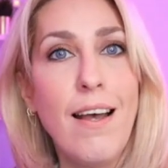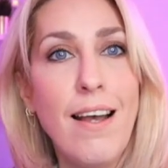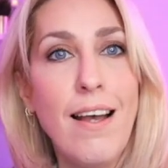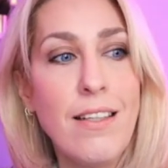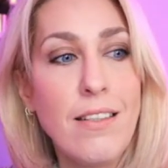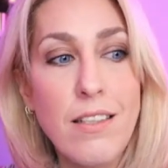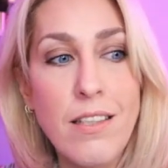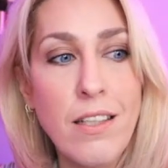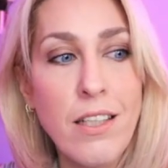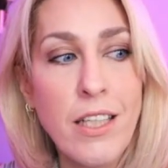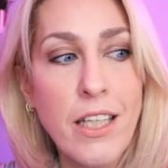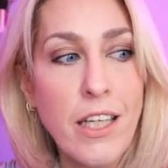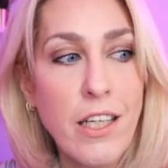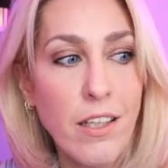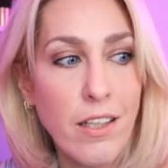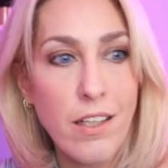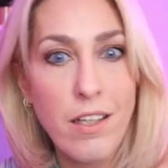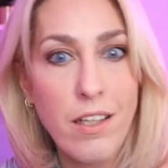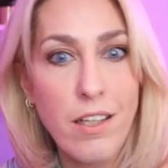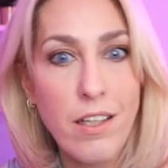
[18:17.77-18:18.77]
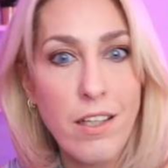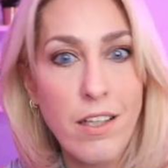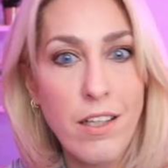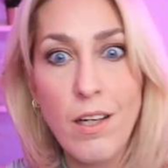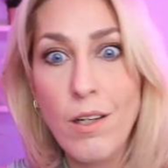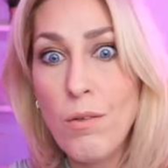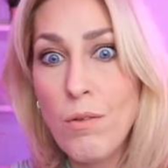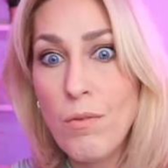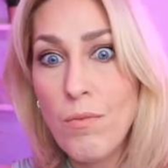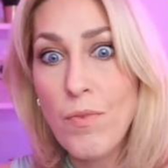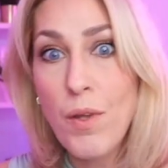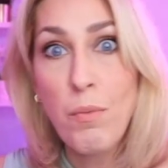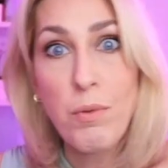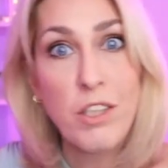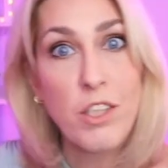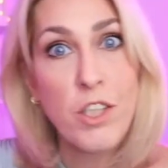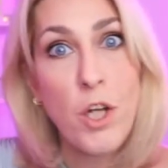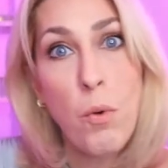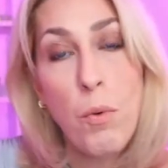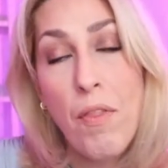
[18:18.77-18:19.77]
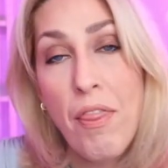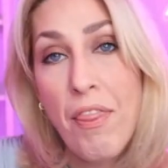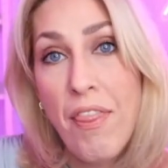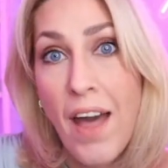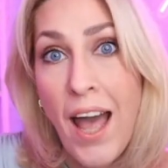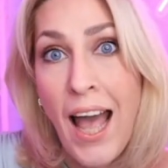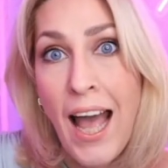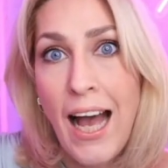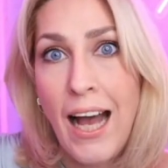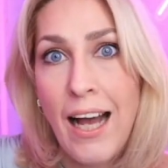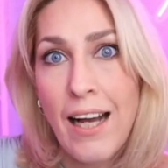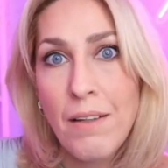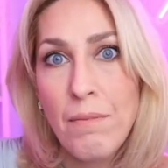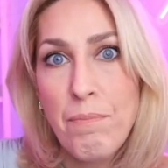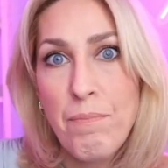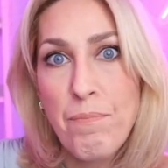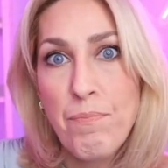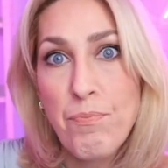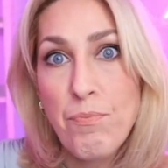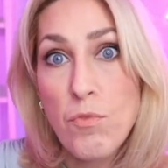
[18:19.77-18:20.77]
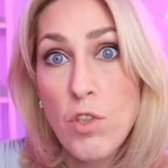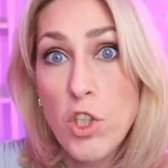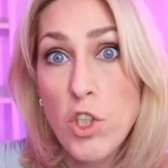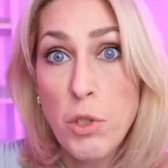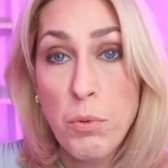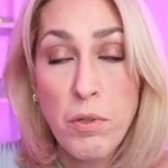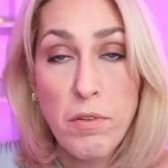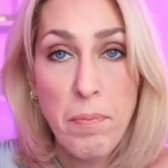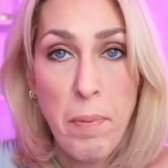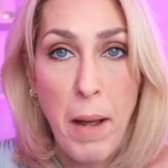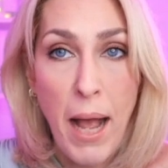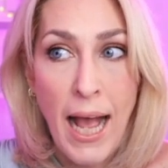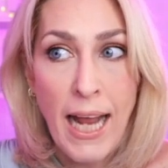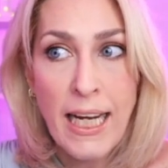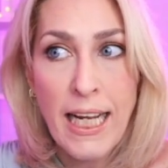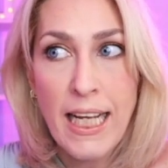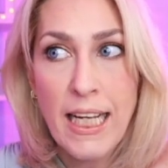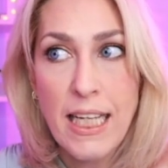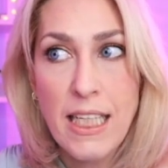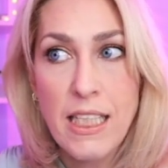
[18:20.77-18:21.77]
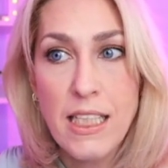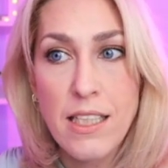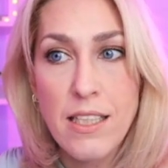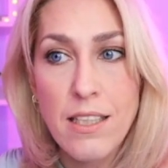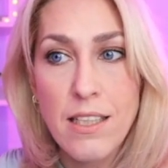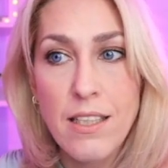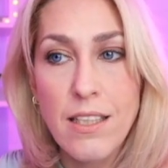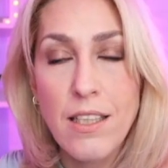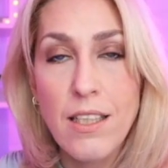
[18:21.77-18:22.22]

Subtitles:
and suddenly, there was no one there, she would have panicked.